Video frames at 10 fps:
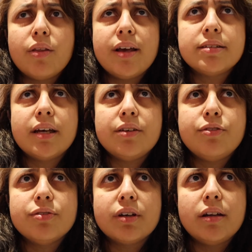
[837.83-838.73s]
Or they said, if
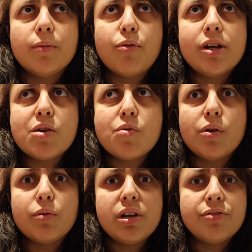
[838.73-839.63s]
you've signed up already, we
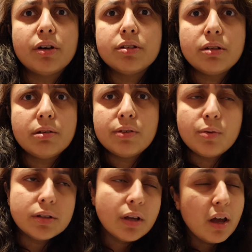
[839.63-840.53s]
will refund you if you
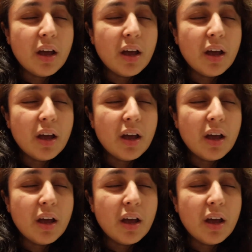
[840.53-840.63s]
want.